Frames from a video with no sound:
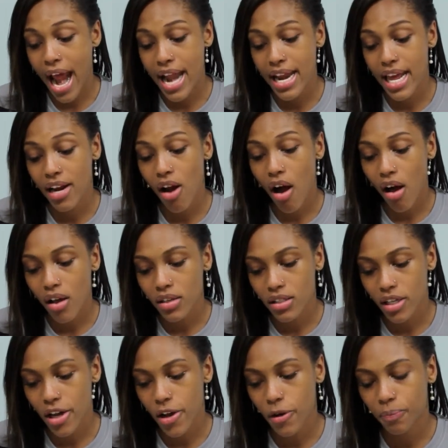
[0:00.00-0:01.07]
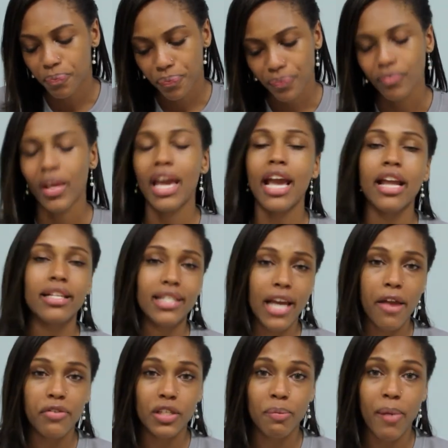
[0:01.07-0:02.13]
And then also, it
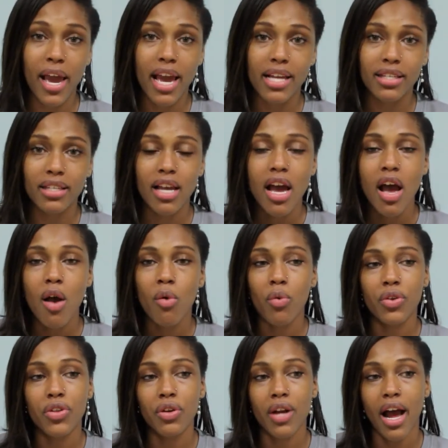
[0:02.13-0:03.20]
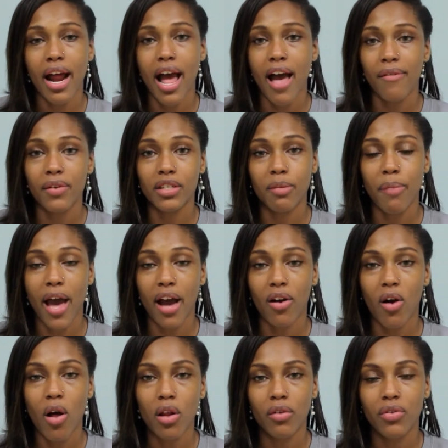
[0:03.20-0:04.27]
saves space with you not having to
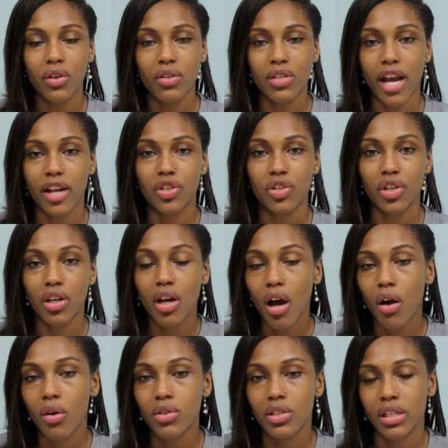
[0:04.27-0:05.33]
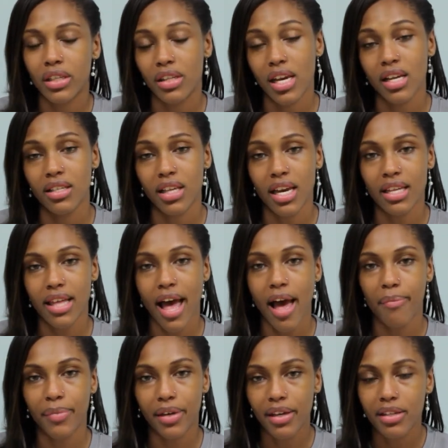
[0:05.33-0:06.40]
pack all of those extra coats and things like
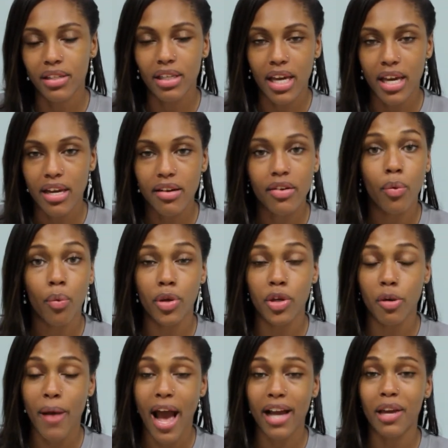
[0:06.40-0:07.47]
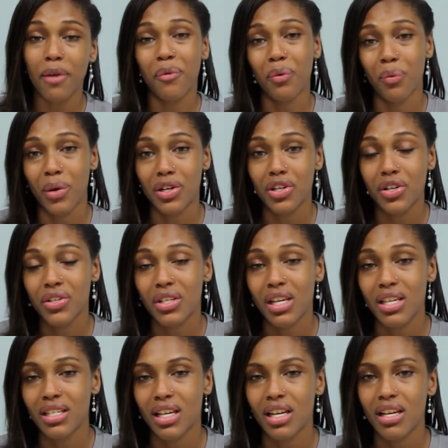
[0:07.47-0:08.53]
that, because again, when you're packing for winter
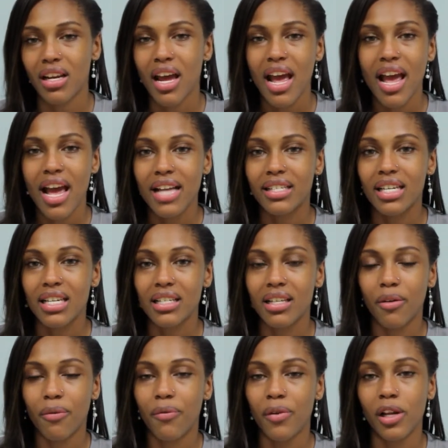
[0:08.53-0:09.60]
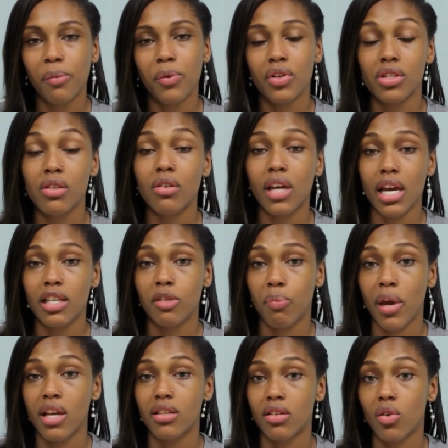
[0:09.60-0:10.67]
season, it's easy to fill up your suitcase
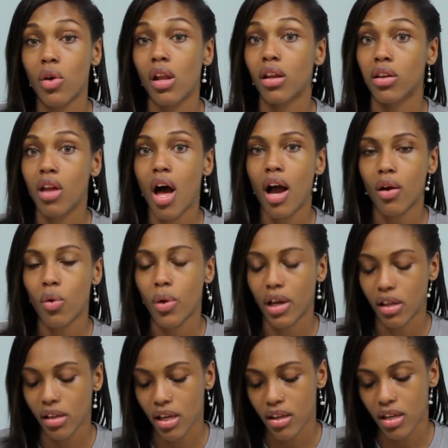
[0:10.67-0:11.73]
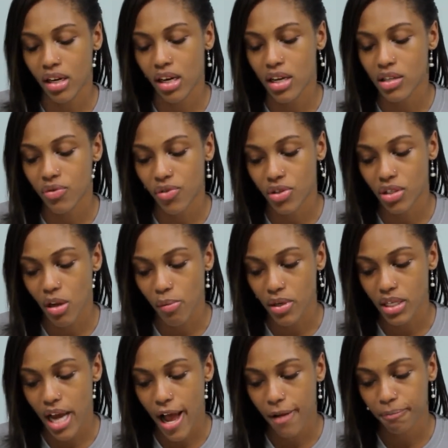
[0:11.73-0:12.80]
space a lot quickly than it is for
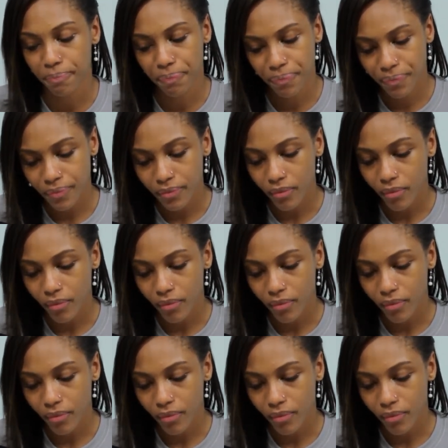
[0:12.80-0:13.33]
summertime.